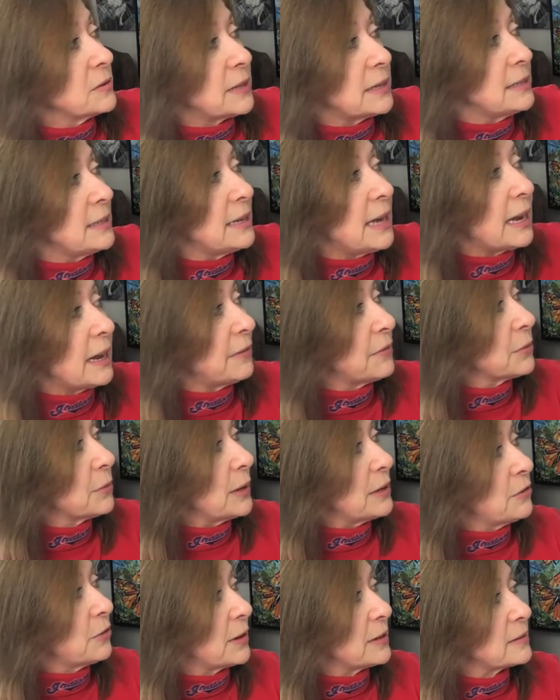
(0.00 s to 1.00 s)
I did not have a
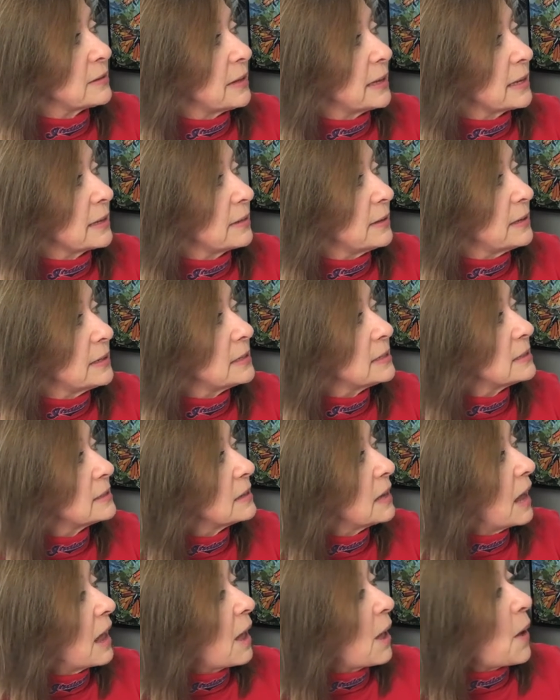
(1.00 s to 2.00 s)
red dress like
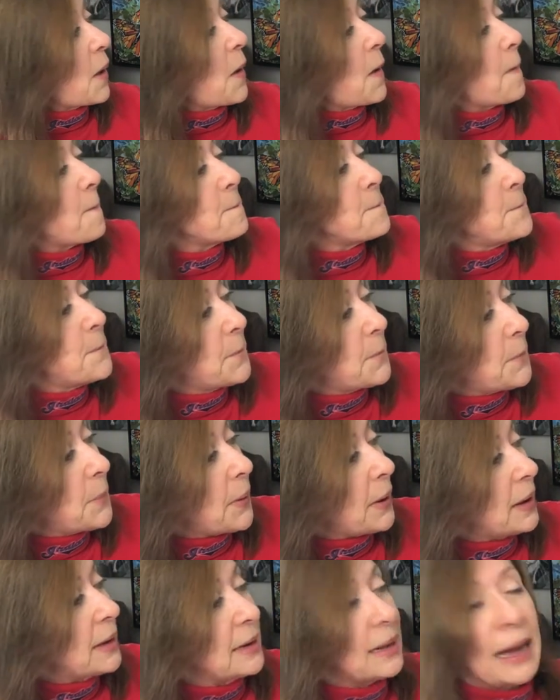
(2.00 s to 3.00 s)
this,
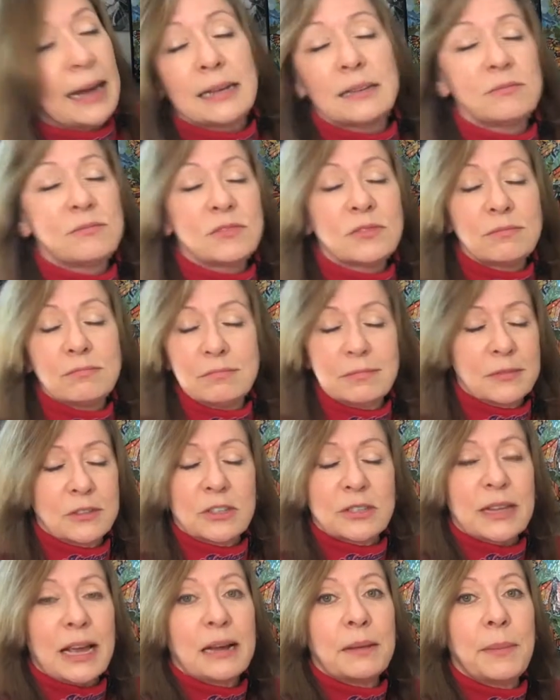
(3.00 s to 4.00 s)
but I
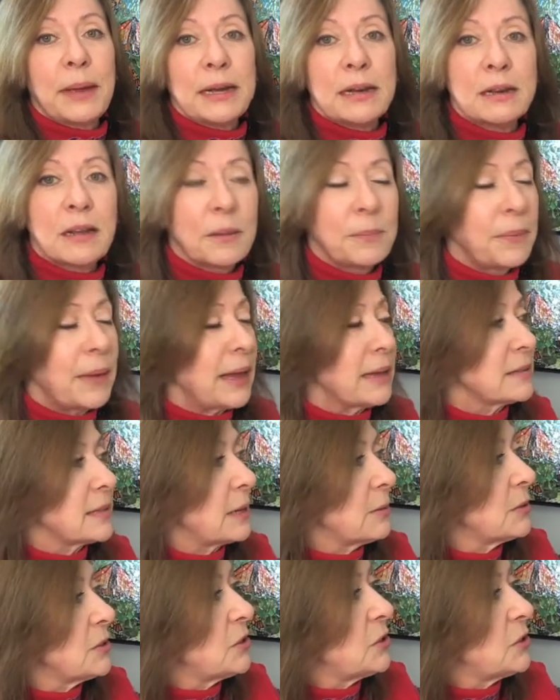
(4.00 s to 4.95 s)
just kind of made it up as I was